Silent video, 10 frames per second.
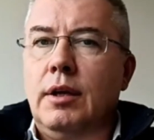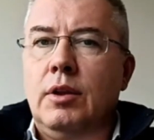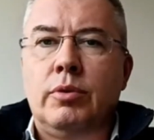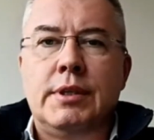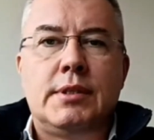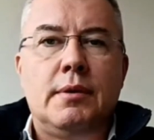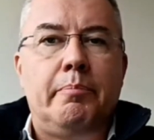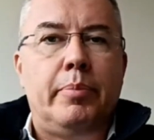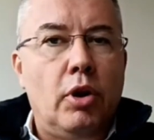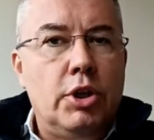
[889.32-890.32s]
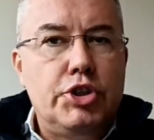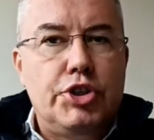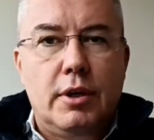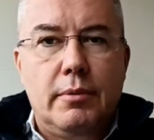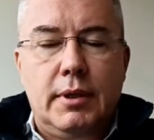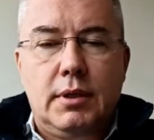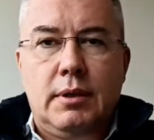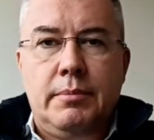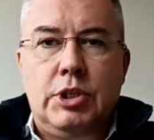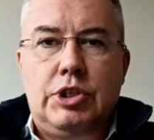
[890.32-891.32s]
It was a
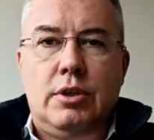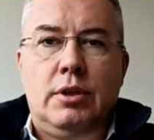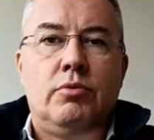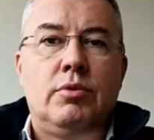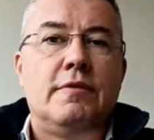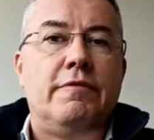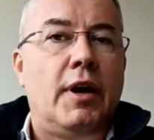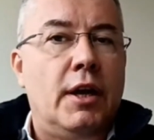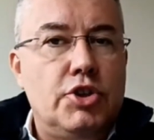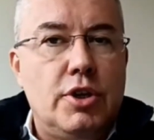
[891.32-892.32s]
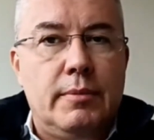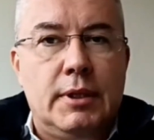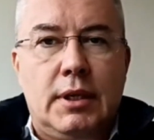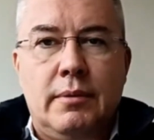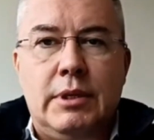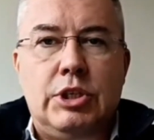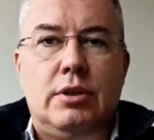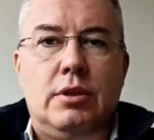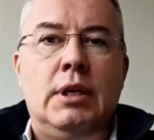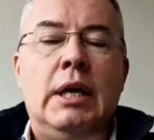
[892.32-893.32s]
Polish-German commission, it was a French-German
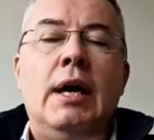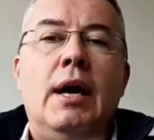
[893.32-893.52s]
commission,